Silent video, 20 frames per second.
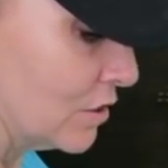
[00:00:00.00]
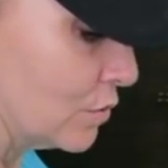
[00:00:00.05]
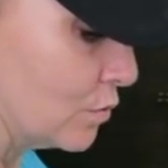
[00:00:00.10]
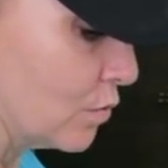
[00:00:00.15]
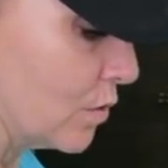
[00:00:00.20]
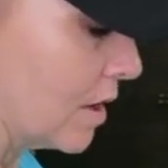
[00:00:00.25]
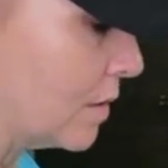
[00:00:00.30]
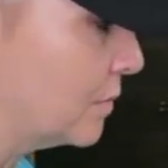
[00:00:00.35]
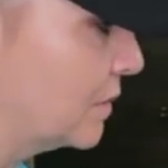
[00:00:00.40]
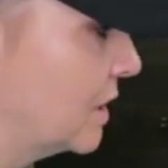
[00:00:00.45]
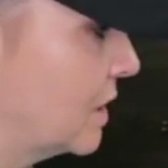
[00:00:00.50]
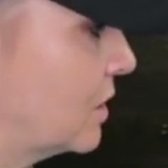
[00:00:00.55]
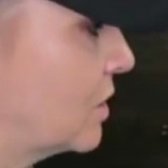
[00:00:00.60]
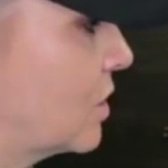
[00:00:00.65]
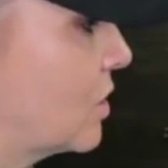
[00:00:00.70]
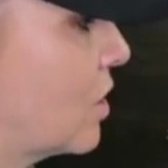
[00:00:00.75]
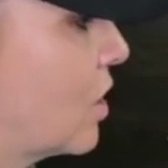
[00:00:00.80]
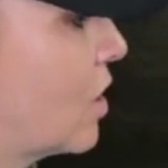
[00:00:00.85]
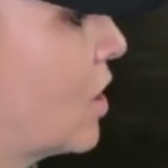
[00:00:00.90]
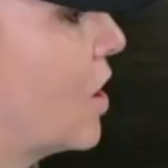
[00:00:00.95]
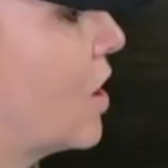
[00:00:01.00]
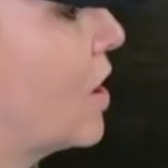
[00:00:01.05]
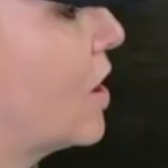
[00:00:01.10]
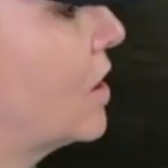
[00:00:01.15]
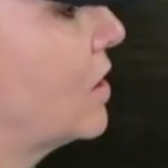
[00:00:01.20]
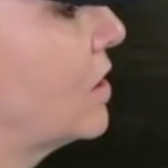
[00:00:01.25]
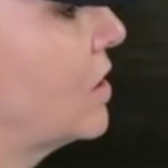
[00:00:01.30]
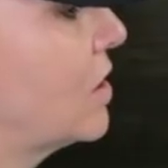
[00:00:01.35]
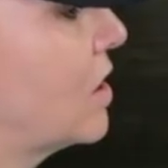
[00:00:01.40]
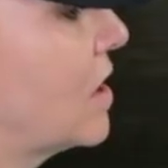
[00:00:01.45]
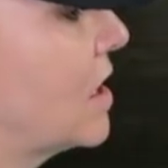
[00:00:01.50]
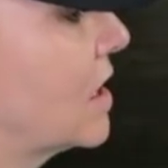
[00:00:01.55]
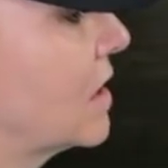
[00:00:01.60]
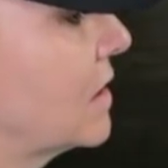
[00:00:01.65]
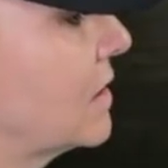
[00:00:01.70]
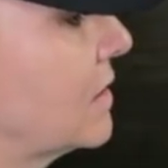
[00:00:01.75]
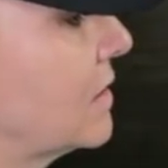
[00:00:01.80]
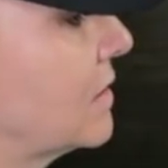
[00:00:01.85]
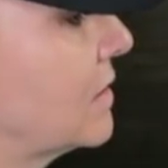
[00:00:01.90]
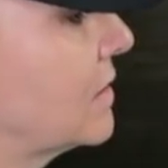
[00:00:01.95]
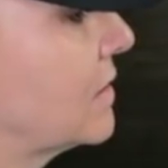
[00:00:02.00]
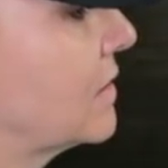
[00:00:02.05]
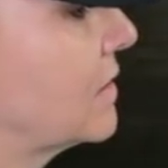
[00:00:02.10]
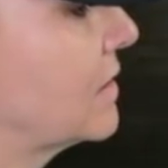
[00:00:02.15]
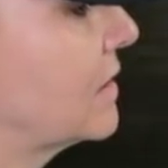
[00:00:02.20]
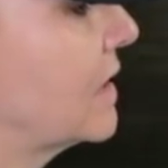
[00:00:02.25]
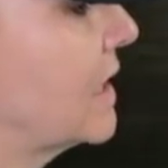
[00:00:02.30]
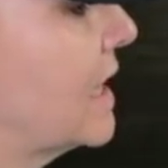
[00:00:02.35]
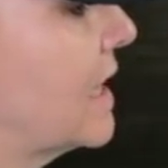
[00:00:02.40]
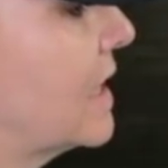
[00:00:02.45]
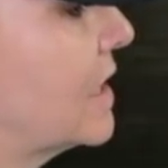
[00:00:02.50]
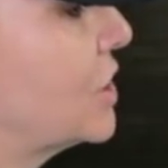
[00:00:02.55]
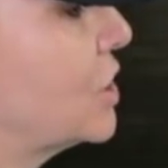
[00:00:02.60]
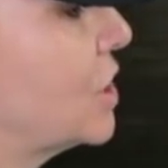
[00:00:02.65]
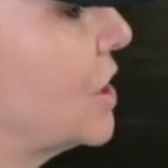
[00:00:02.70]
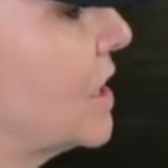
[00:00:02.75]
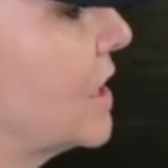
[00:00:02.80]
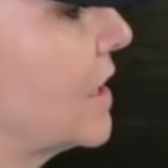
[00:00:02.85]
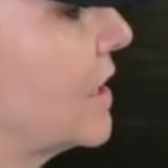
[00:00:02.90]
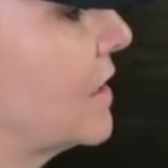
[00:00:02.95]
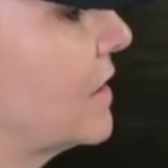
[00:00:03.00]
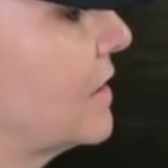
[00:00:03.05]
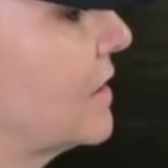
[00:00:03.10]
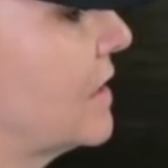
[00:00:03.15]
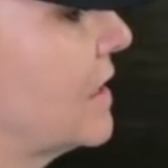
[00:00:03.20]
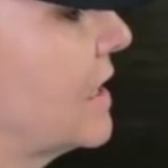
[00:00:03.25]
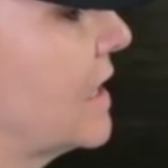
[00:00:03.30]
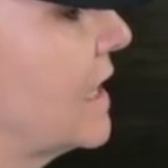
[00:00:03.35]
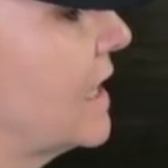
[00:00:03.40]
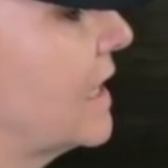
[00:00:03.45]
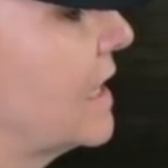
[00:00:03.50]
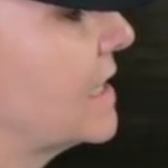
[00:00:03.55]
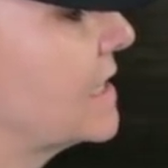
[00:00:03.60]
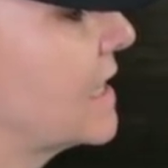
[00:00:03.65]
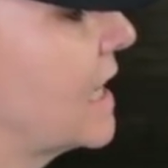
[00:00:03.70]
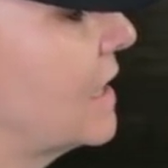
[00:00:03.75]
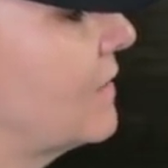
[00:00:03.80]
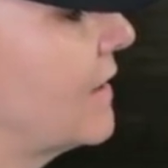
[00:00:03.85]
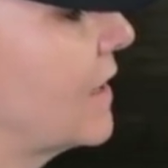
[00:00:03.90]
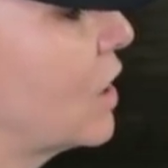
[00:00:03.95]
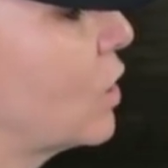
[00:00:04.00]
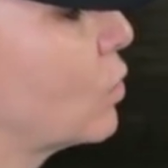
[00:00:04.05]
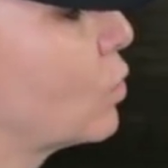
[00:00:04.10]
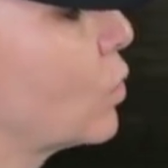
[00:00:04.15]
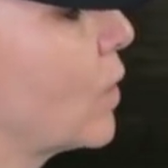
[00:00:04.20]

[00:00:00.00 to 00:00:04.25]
just rubbing it all along the edge here. And it's kind of like a